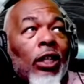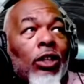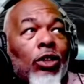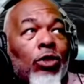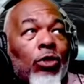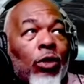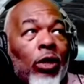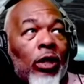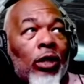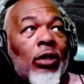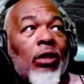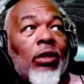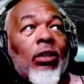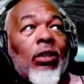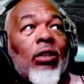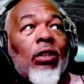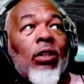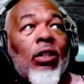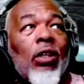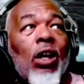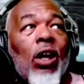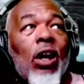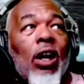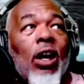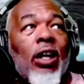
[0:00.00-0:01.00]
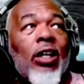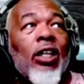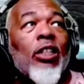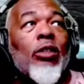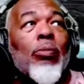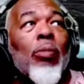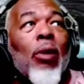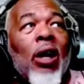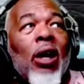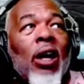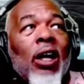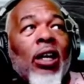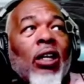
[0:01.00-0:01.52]
district on
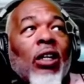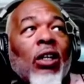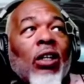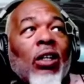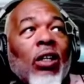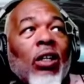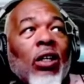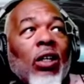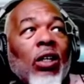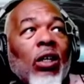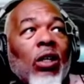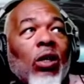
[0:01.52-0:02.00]
his bike